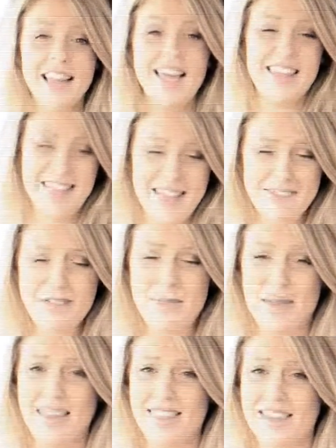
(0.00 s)
The thing for
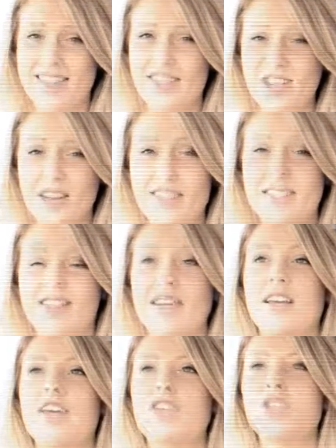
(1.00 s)
me that's just
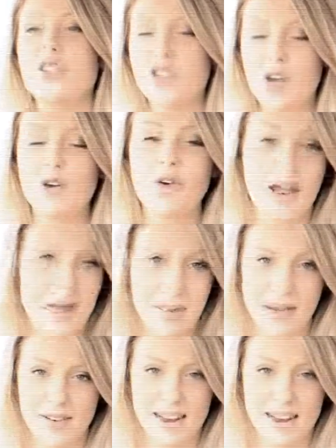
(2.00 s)
so great about